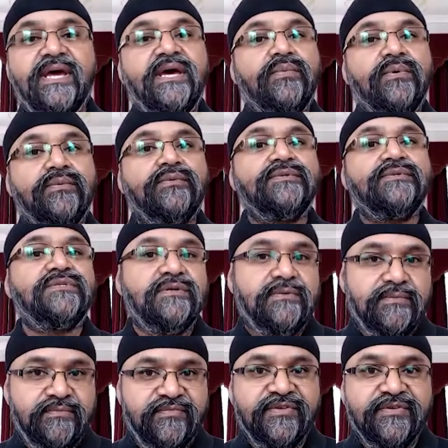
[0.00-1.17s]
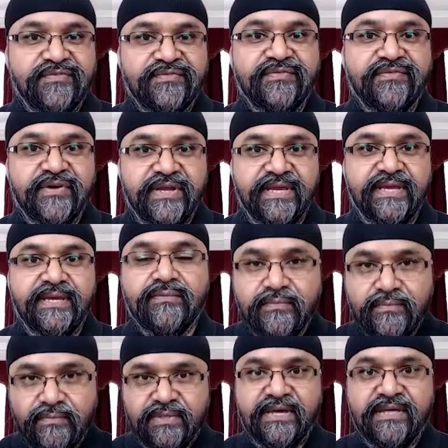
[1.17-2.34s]
we would also feel free
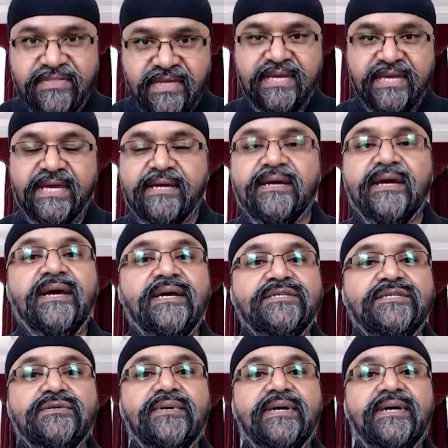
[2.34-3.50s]
with our thinking. So